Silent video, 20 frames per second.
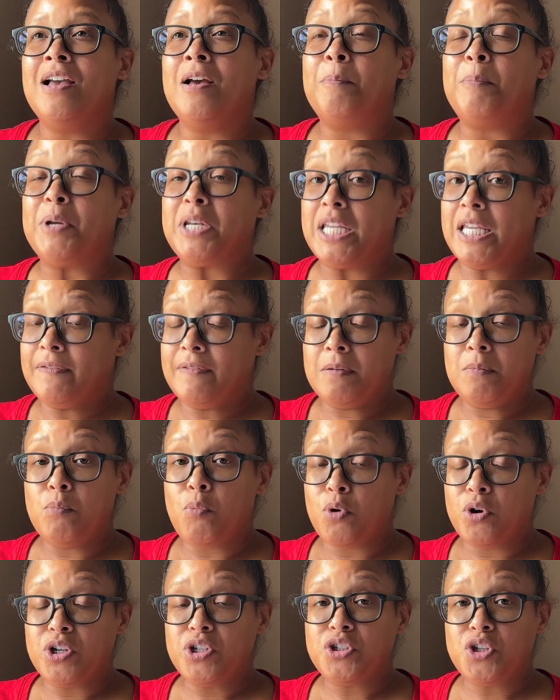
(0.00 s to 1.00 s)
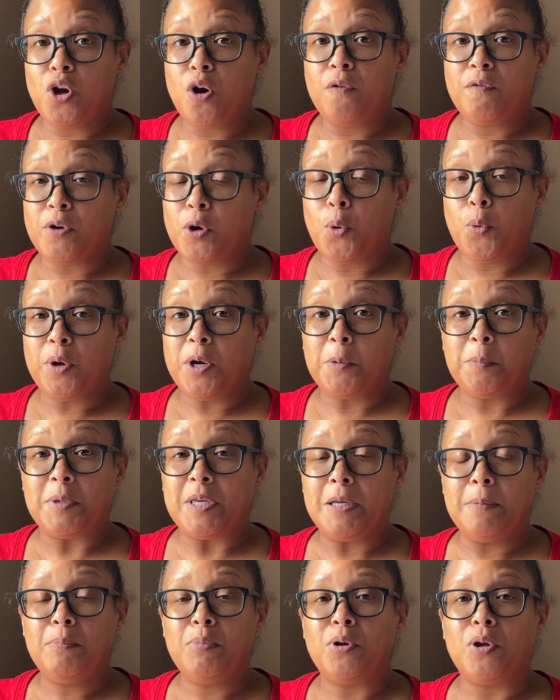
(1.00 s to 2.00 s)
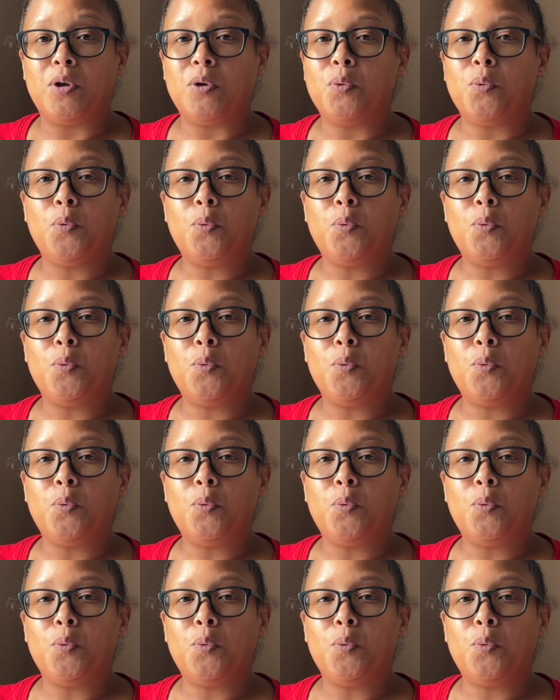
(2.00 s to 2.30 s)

But even more so for queer people.